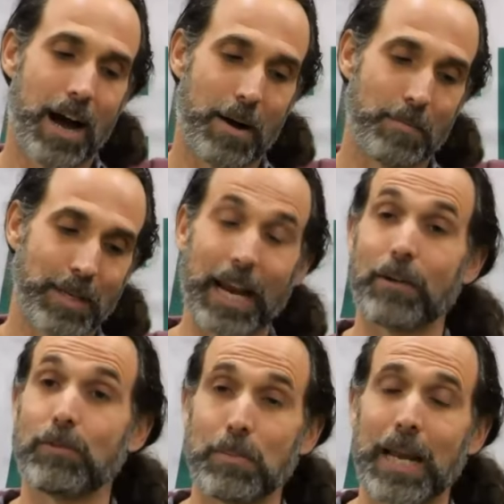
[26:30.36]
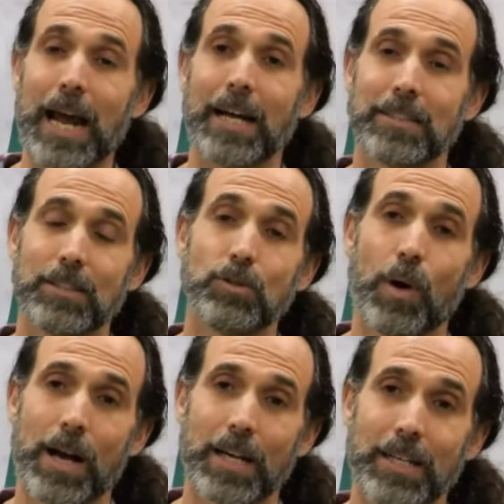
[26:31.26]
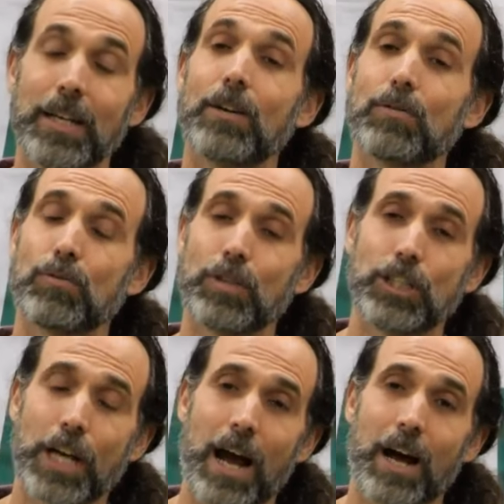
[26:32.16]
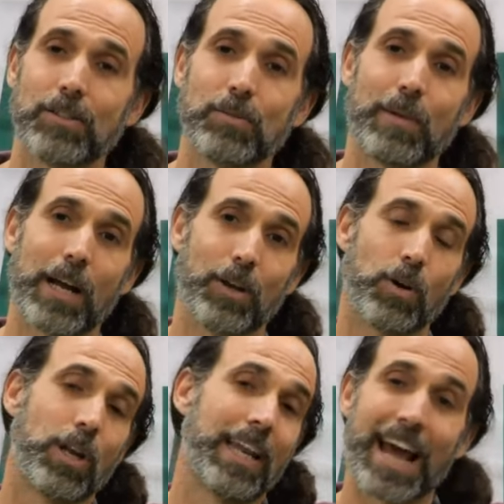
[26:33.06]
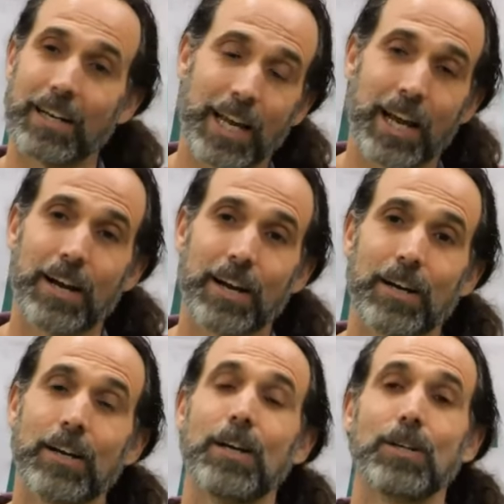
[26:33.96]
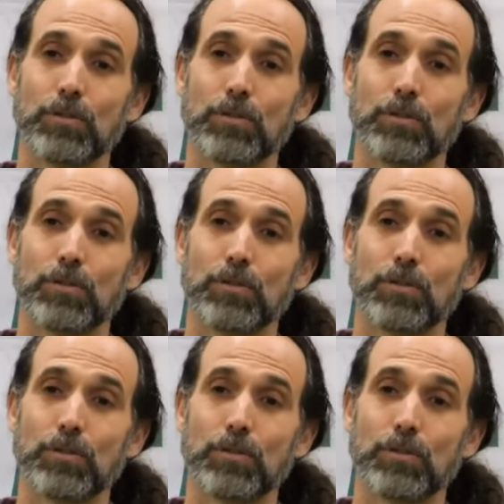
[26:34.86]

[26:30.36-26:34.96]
Can I replant? Do I reach out to my local land care